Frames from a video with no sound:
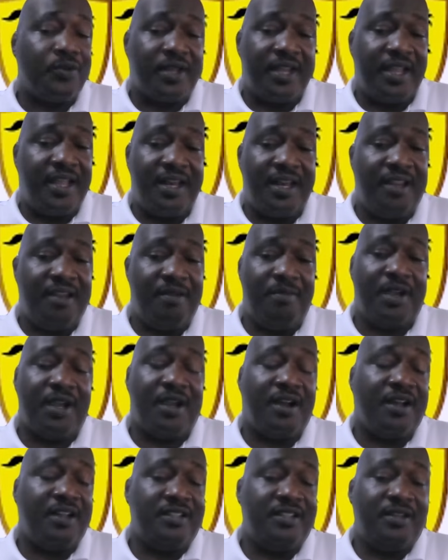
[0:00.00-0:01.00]
how to get there
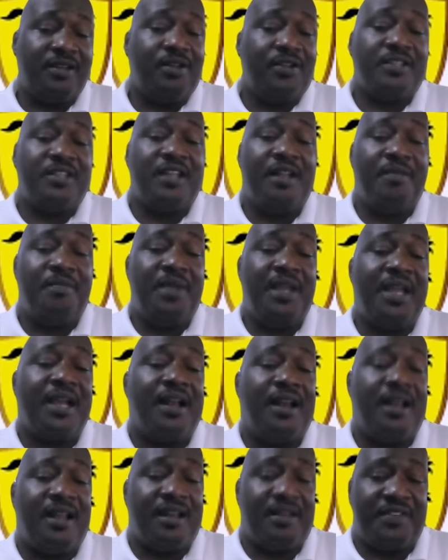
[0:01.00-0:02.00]
because it does not
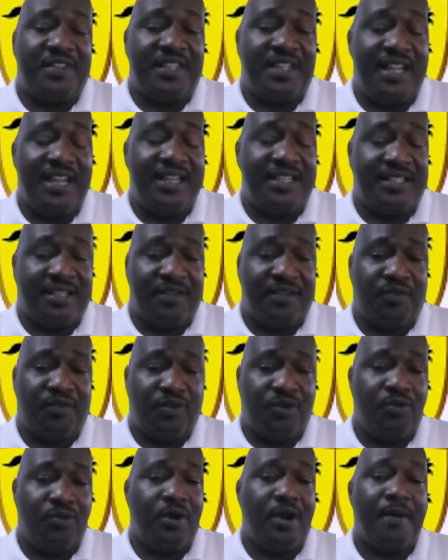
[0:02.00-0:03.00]
make a lot of sense
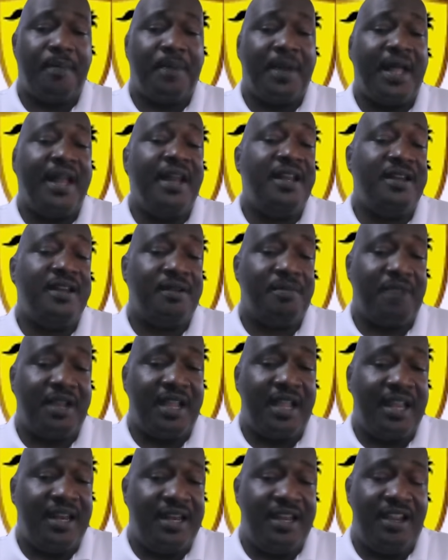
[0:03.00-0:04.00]
if you are planning to
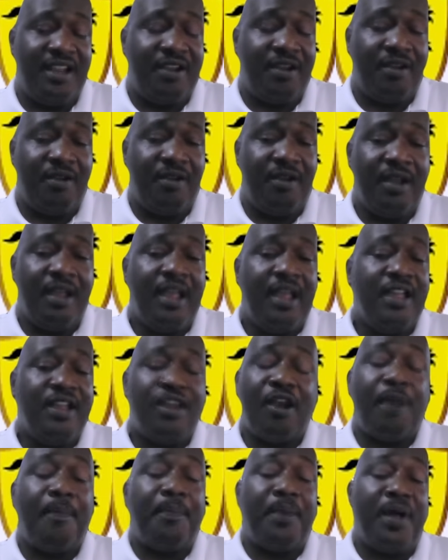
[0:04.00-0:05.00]
get there.
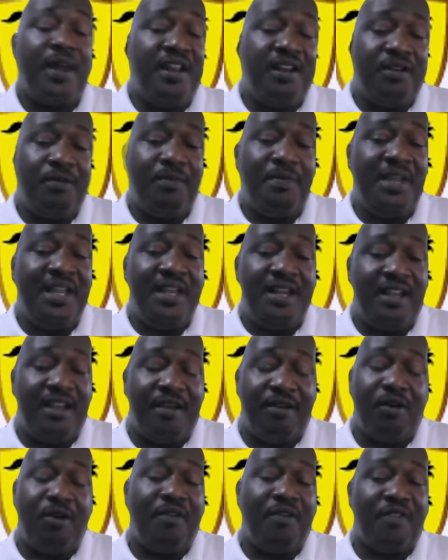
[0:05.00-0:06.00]
You are planning to be
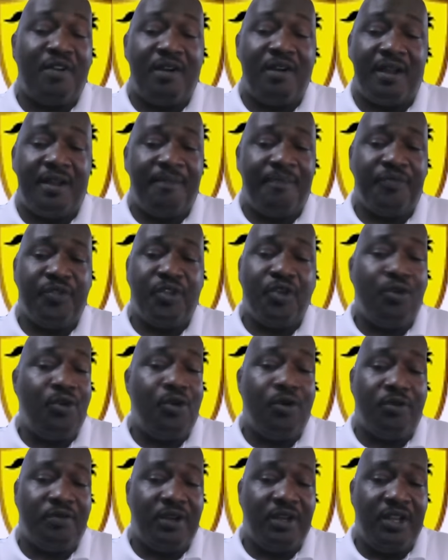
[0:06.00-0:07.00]
there, however,
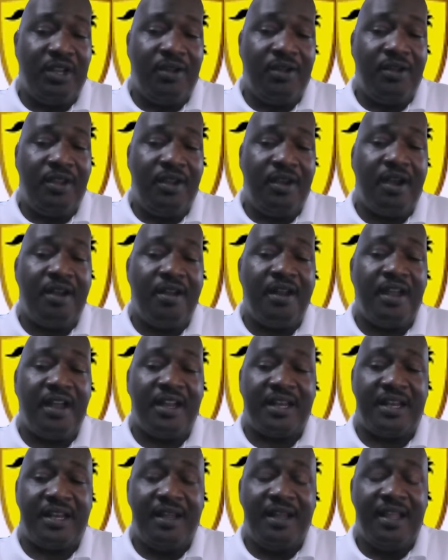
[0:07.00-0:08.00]
you don't you, you are
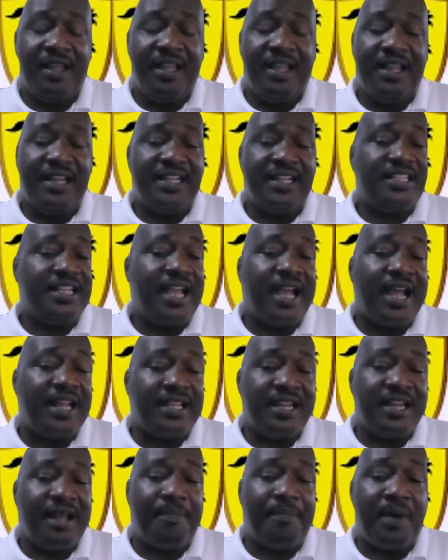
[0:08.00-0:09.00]
not
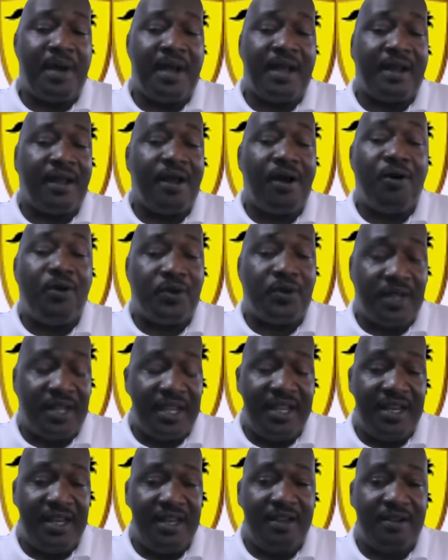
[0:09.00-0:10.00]
charting a path how to
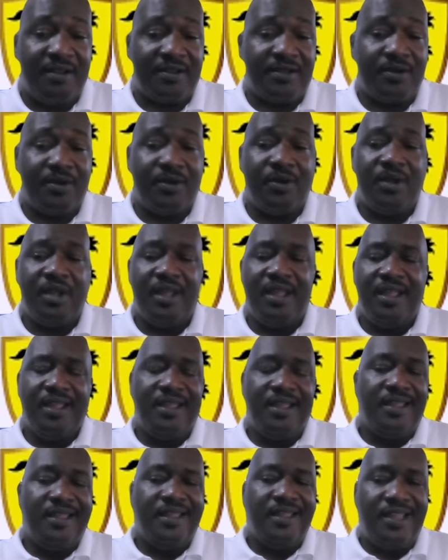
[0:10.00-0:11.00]
get there. So
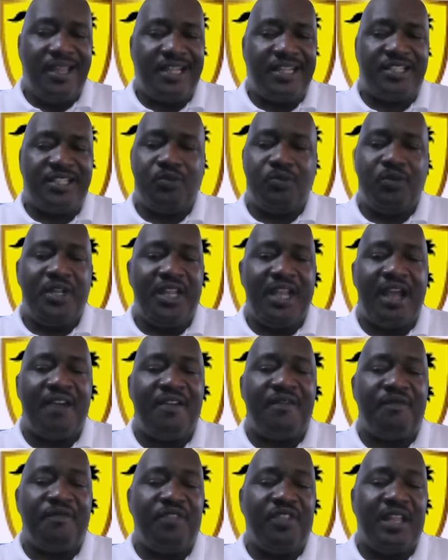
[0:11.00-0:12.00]
yes, we
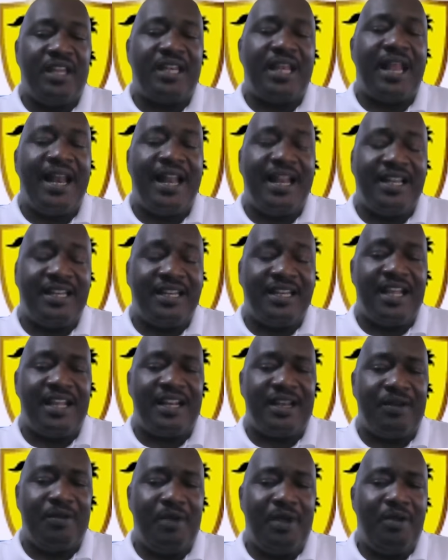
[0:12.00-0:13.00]
have the talent
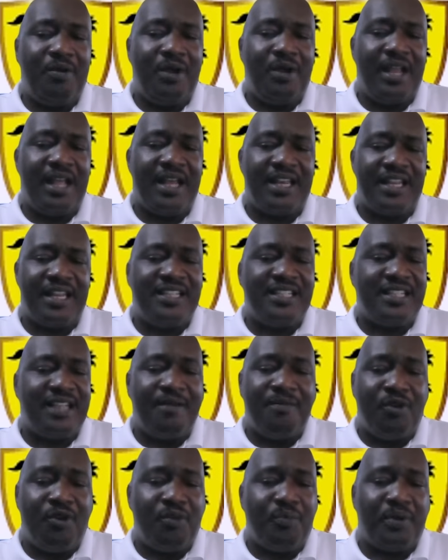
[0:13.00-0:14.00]
that we, that is
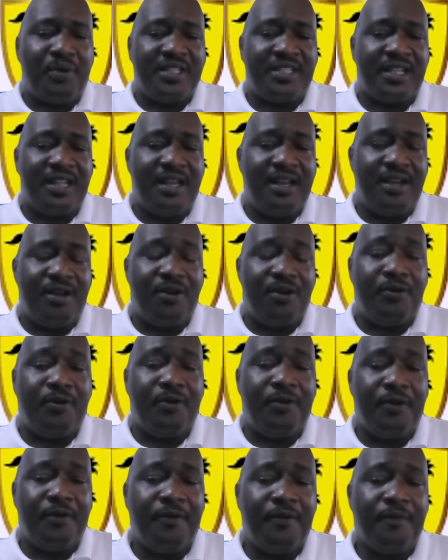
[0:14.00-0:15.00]
at Mount Pleasant
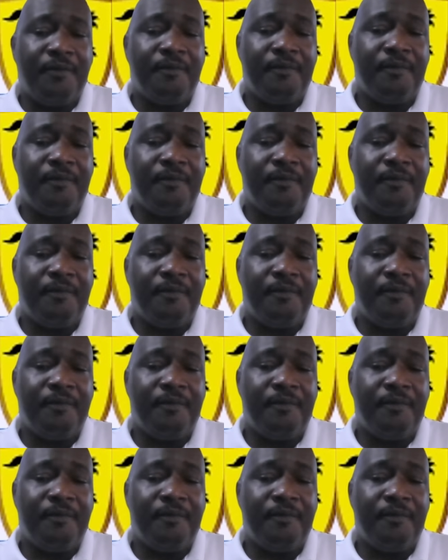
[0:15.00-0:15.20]
now.